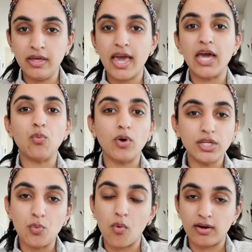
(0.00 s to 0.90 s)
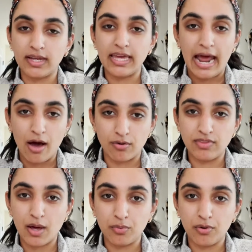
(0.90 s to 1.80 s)
and what you want to get out of
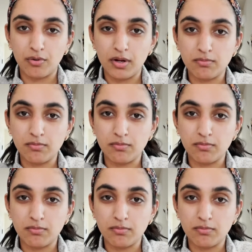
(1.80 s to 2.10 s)
that program